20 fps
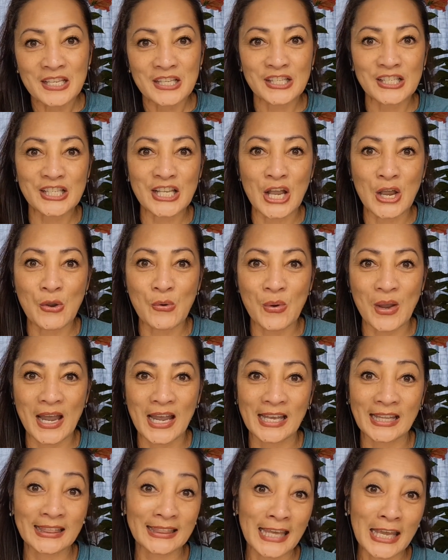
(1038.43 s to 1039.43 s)
So
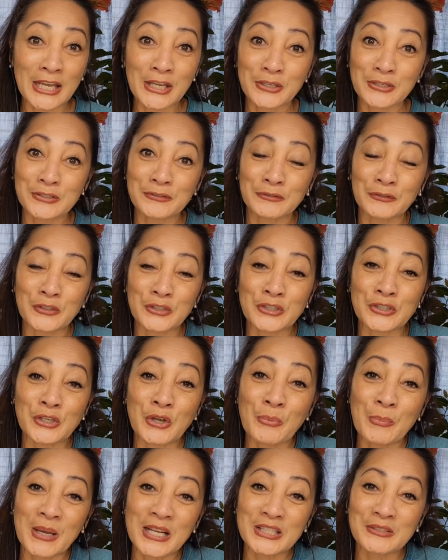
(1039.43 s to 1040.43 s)
thank you
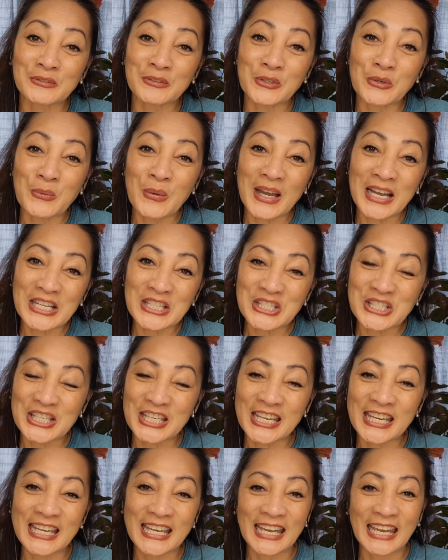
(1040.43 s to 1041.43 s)
so much for
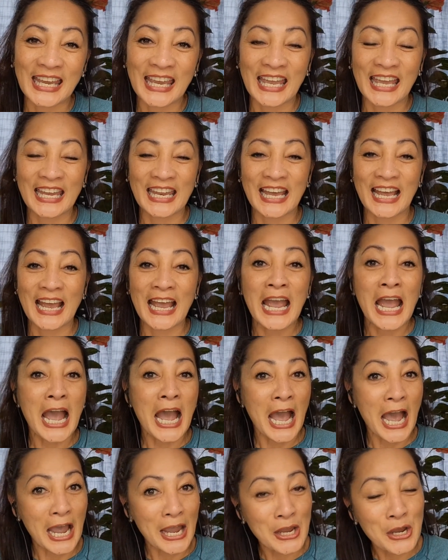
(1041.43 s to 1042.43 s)
watching, and
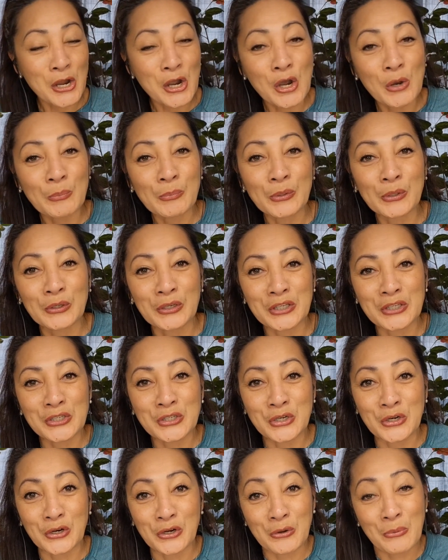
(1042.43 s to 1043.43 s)
I hope you
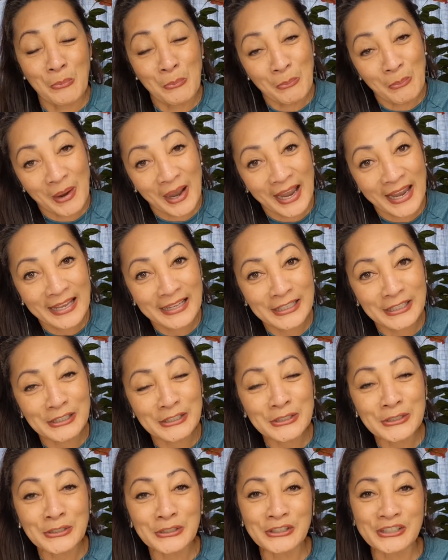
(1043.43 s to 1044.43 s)
enjoy my
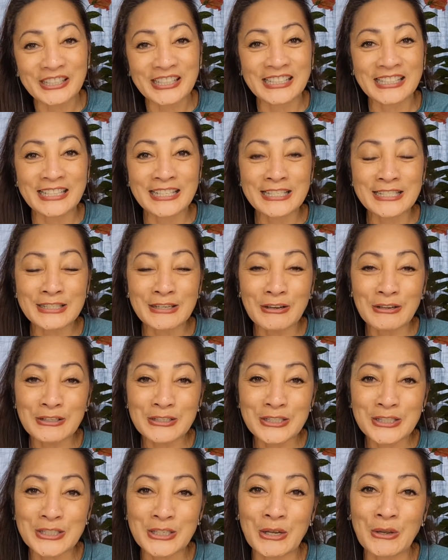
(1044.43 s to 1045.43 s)
little quirkiness
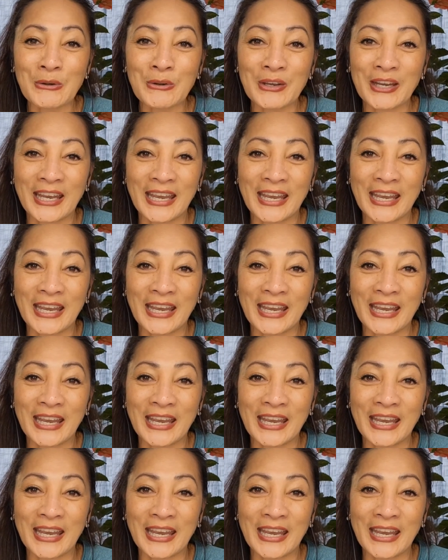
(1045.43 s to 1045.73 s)
also.